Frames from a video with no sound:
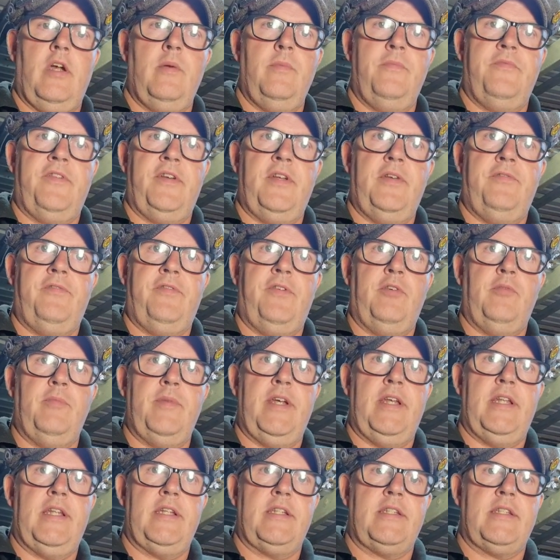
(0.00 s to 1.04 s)
hopefully
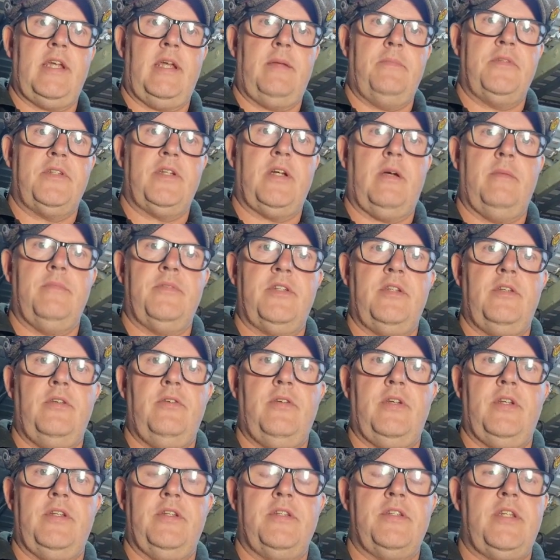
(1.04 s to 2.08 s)
film it at the same time so
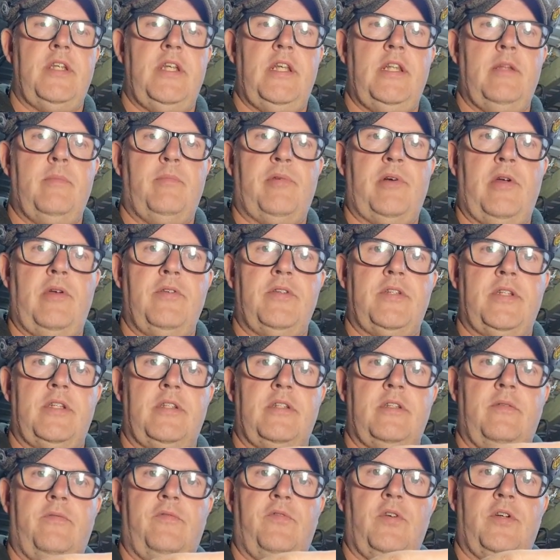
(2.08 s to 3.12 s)
you can see the
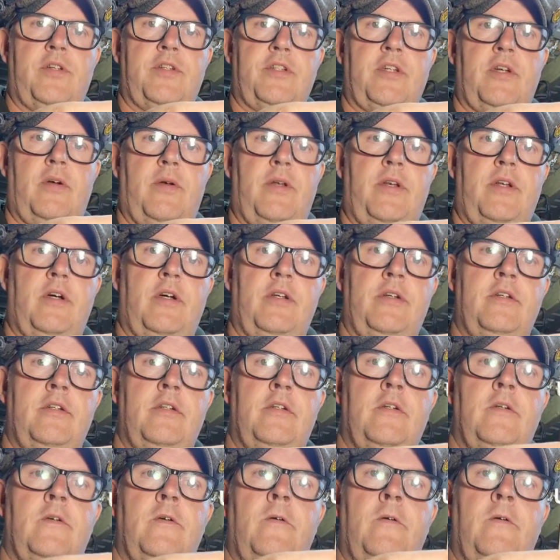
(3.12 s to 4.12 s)
process of what's going on.